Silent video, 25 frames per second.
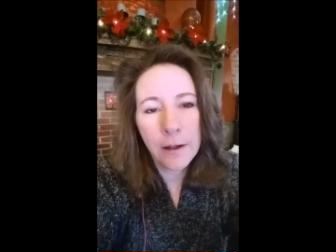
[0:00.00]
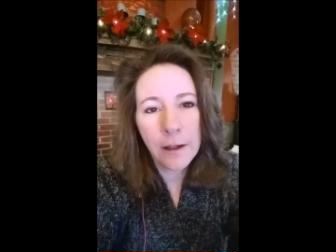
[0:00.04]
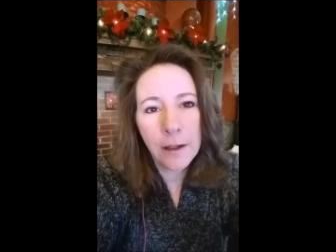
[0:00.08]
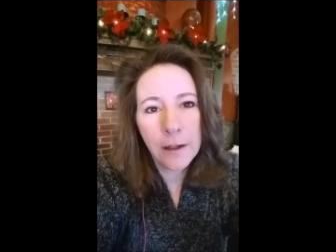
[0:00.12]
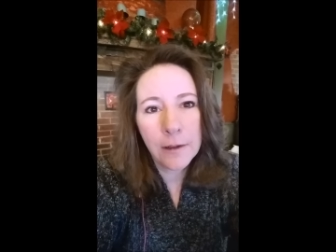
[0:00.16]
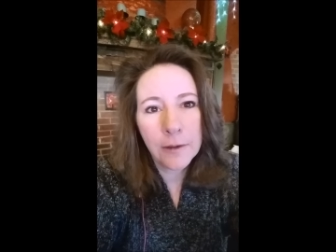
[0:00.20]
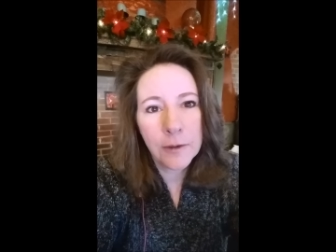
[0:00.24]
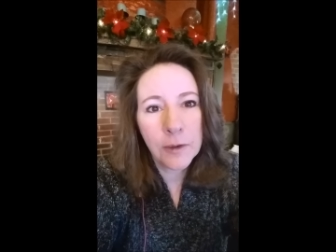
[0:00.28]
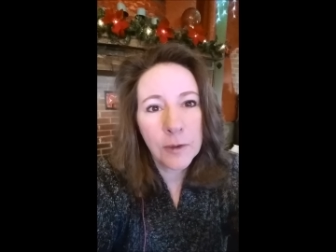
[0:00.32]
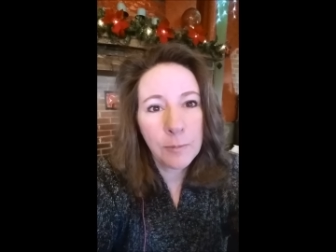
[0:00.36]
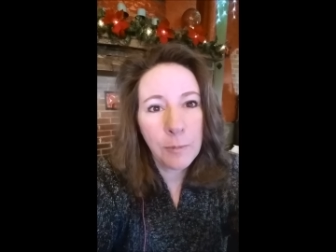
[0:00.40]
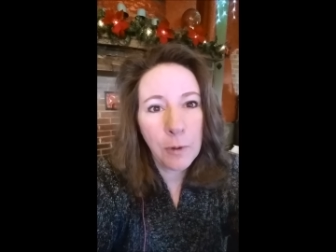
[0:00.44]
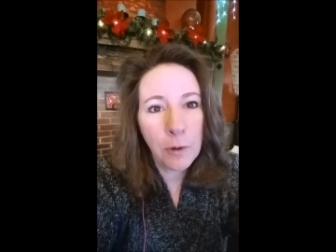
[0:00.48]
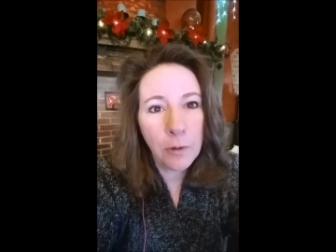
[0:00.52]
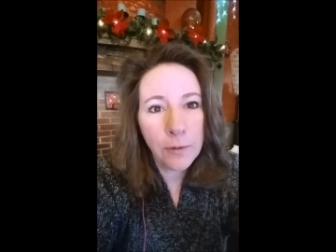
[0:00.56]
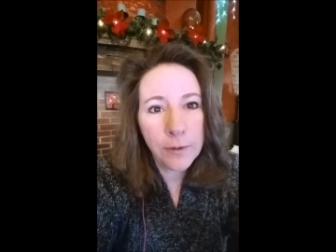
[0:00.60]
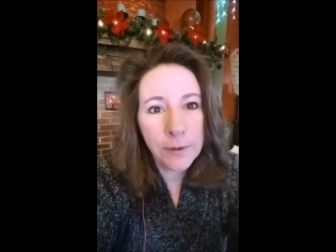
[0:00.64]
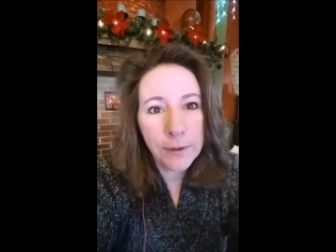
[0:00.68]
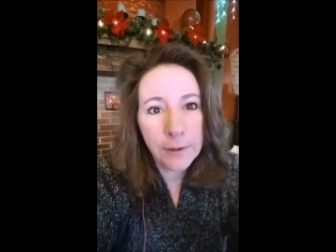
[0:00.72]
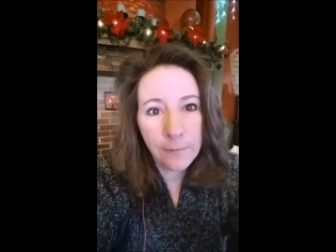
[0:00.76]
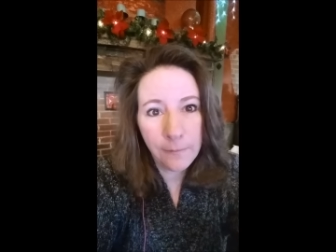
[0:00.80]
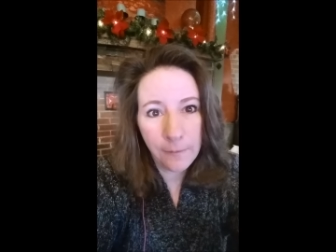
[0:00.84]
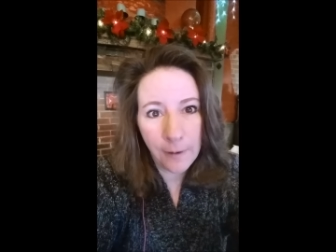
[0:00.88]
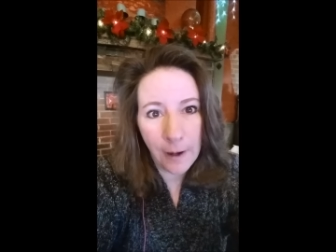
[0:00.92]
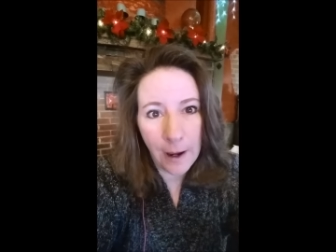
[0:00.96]
exposed
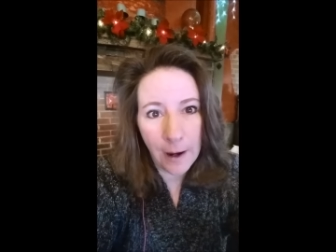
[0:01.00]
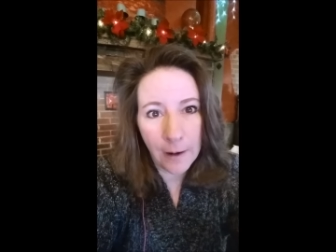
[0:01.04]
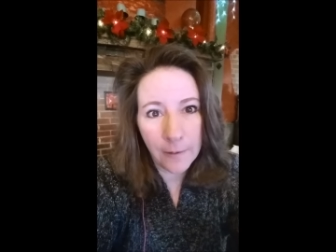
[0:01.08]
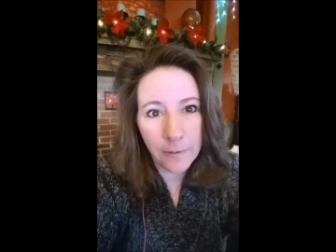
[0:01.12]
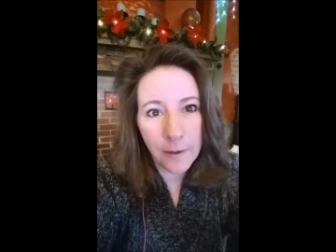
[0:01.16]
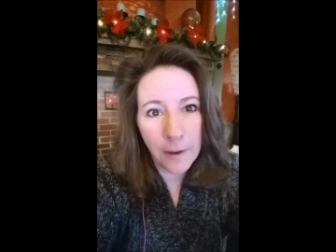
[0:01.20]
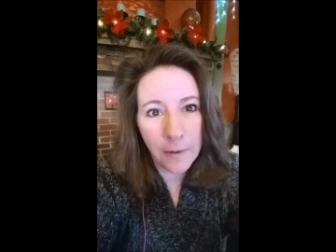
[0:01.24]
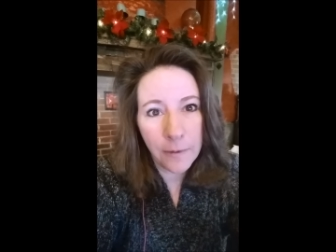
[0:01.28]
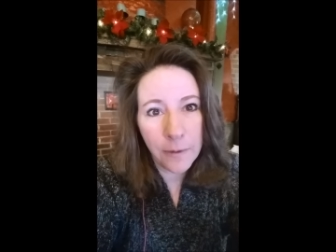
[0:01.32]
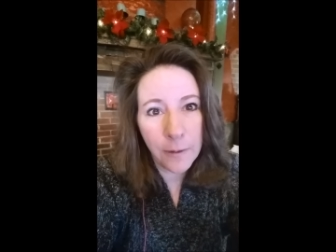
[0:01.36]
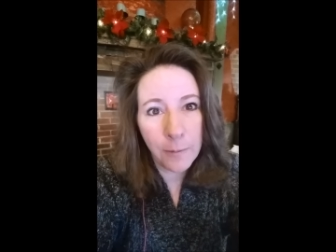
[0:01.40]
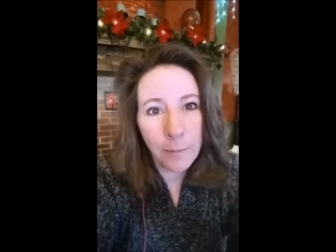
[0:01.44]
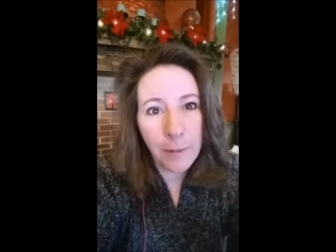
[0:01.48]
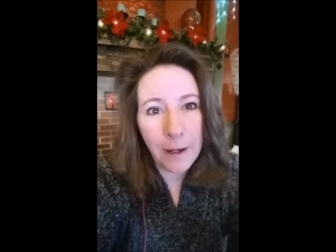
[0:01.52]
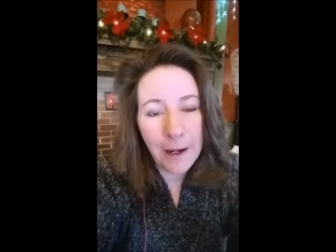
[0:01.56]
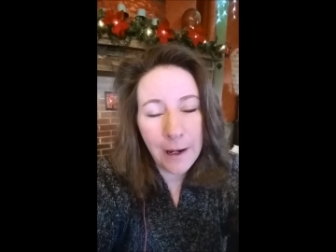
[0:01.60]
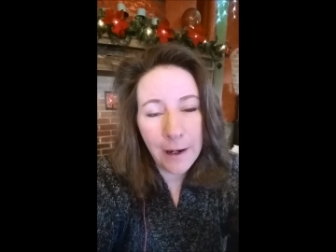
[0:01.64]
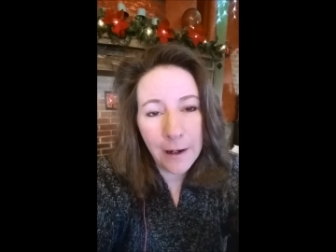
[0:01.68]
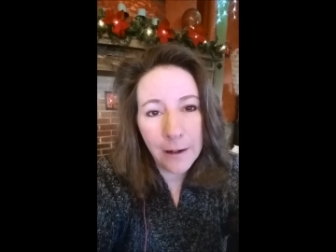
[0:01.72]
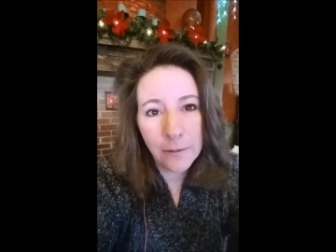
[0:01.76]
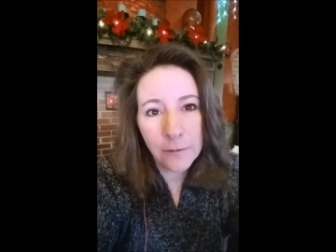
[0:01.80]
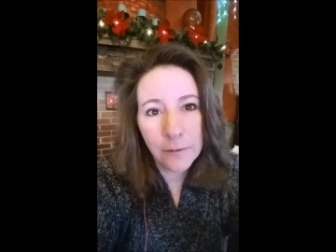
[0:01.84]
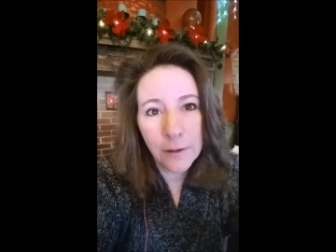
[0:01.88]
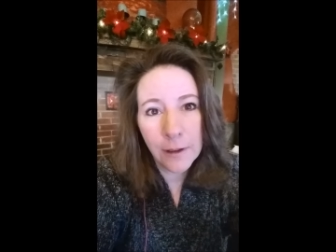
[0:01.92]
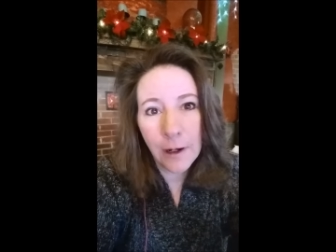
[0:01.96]
the fact that the
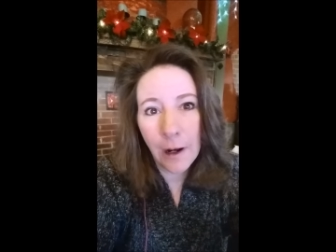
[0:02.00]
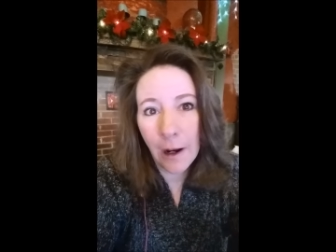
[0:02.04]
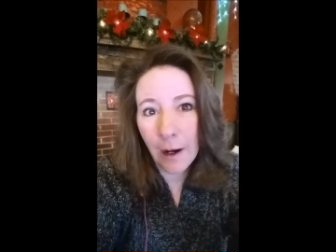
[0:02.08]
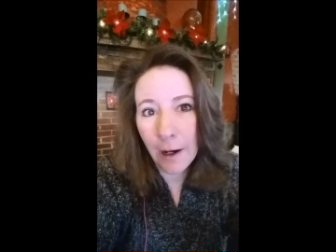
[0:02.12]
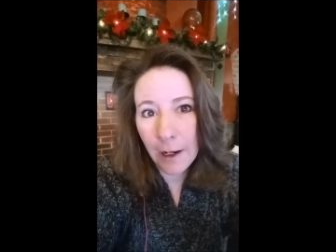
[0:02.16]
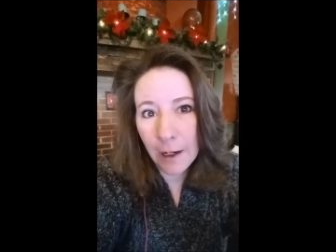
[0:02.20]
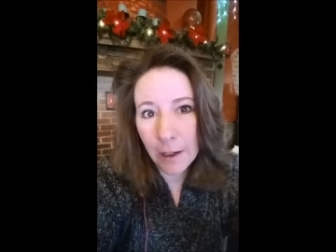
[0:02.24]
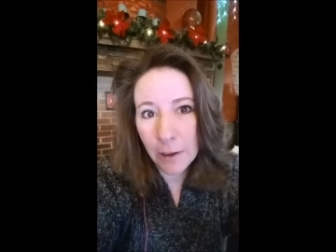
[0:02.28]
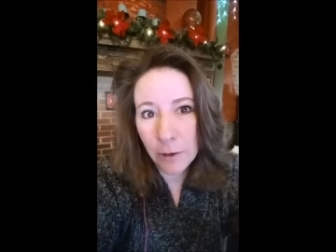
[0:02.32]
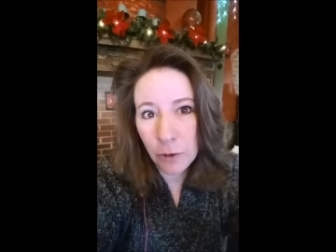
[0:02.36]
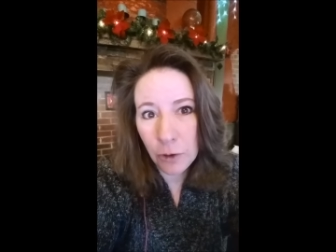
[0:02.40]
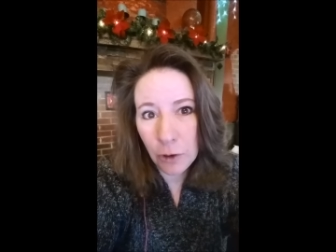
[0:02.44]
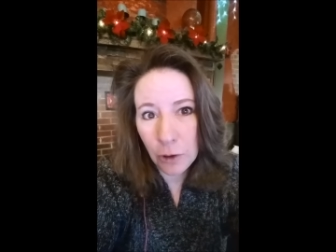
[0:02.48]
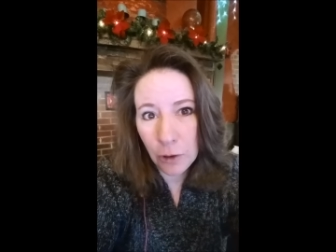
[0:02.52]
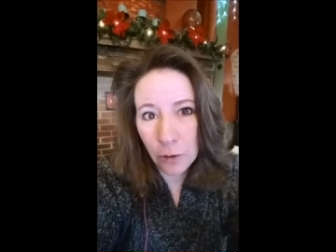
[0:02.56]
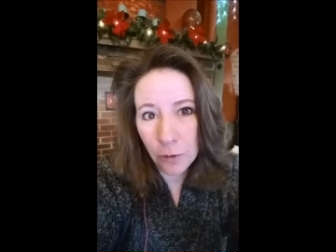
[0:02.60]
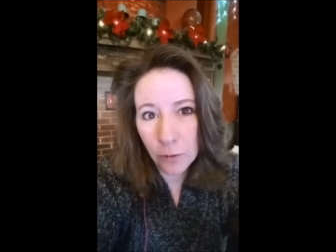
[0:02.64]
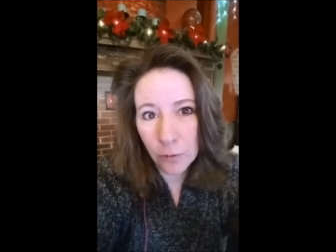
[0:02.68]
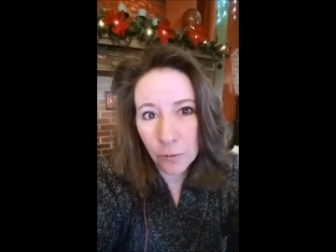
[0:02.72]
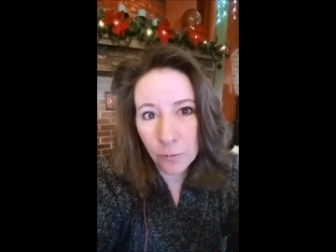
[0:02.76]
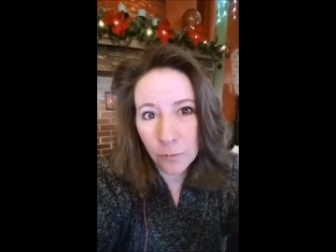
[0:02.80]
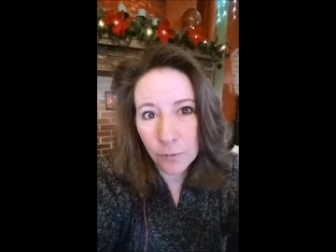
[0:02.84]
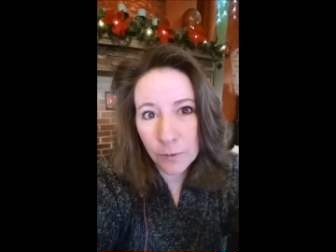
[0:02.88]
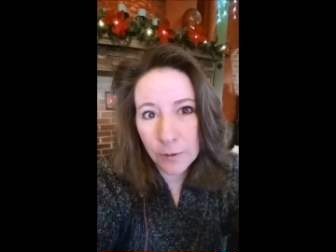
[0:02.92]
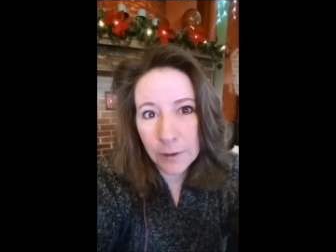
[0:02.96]
paint that I had
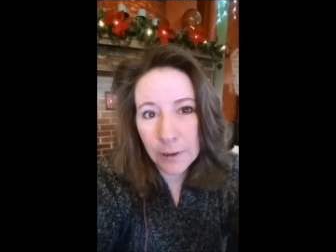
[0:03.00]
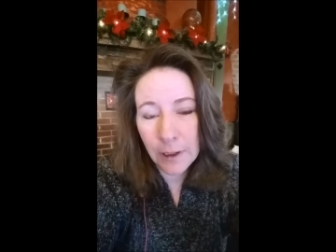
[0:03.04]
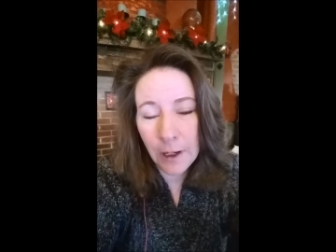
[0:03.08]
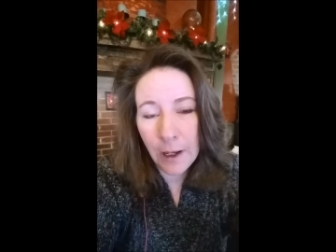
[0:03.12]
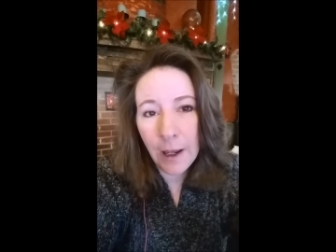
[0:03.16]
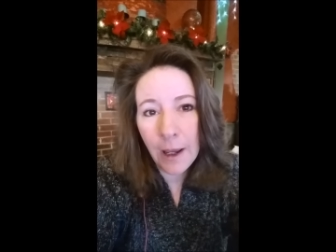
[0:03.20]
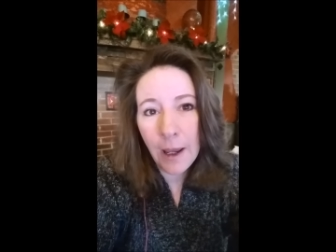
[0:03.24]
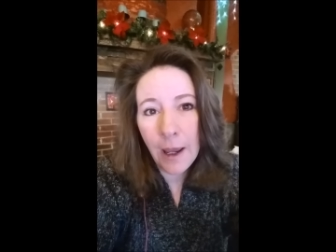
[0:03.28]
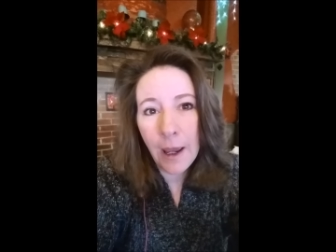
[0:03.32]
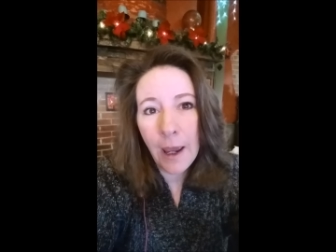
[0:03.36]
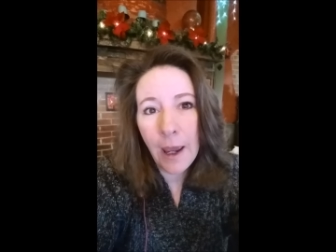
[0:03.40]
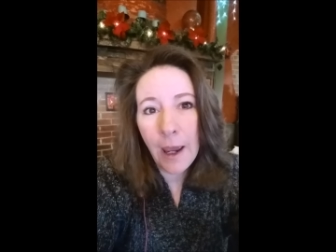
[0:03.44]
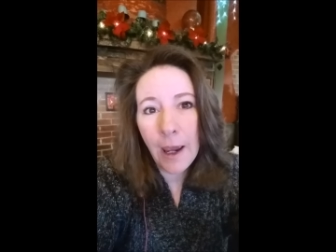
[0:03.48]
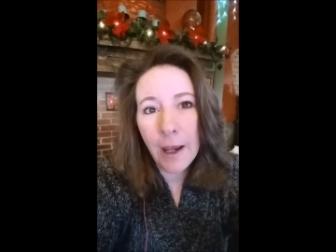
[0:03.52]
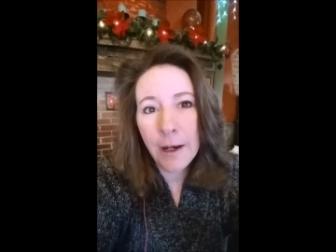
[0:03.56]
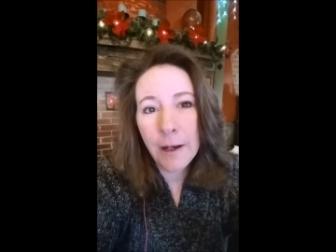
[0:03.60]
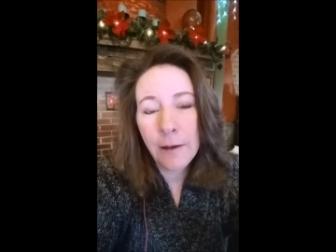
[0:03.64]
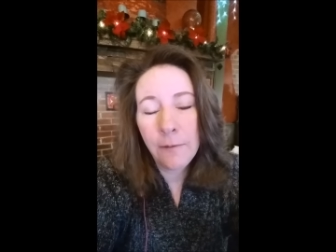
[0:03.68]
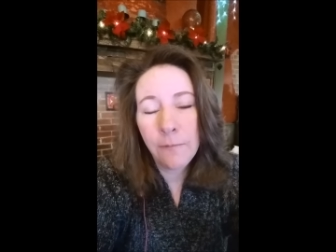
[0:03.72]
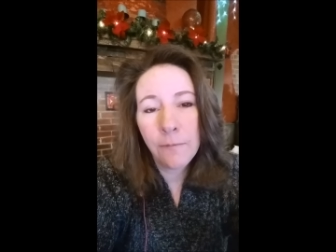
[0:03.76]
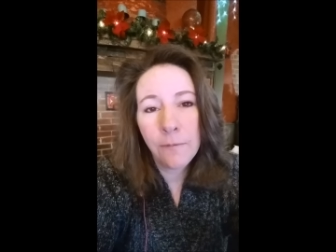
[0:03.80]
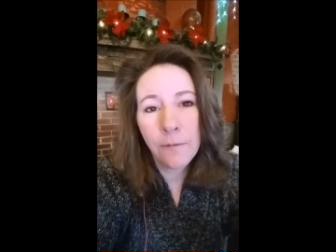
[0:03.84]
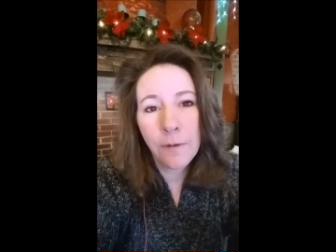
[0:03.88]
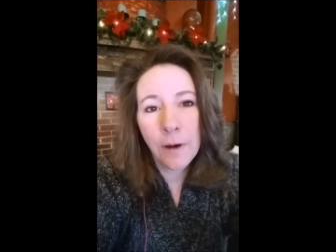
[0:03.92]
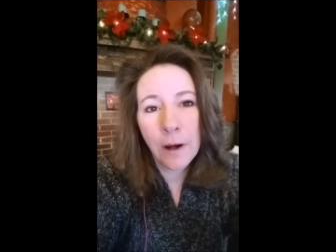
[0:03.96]
used had a
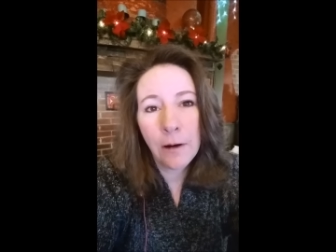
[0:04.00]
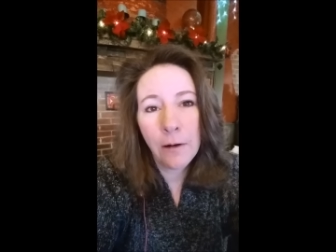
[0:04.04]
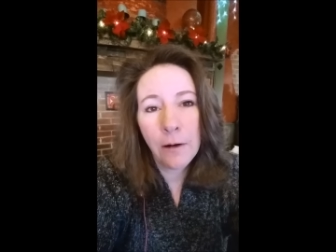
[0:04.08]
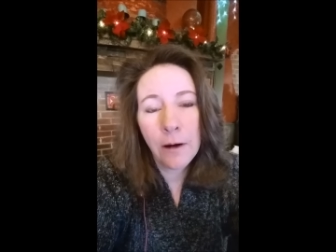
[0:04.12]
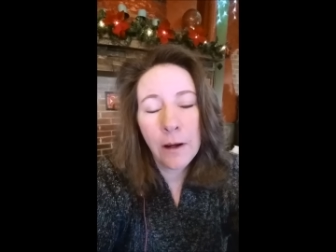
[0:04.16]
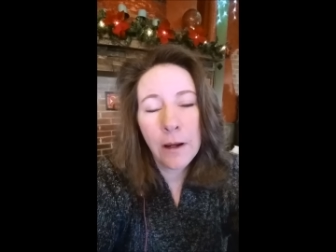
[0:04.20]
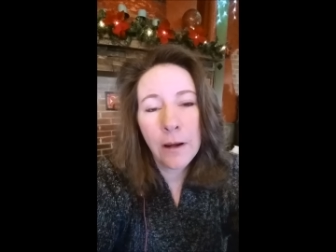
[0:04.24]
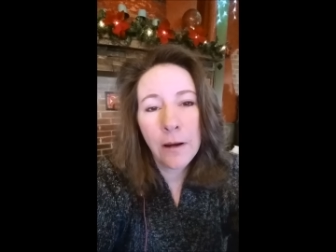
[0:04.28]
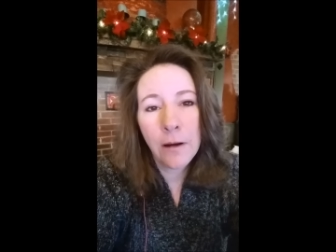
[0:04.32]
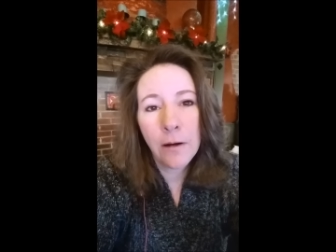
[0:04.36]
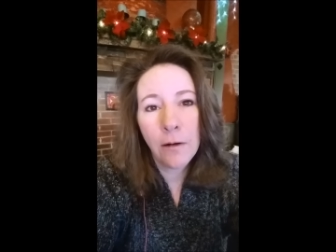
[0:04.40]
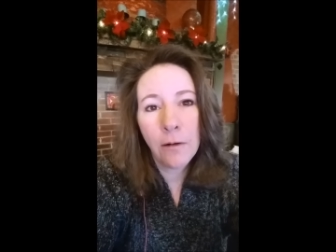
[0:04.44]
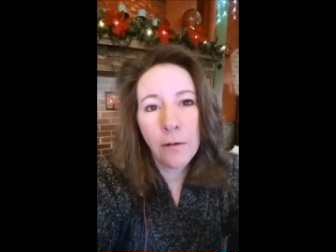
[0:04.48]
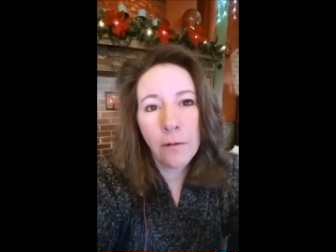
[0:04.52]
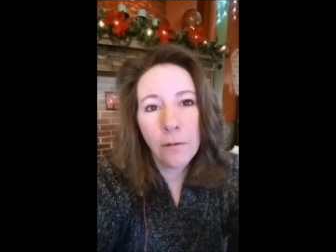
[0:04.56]
very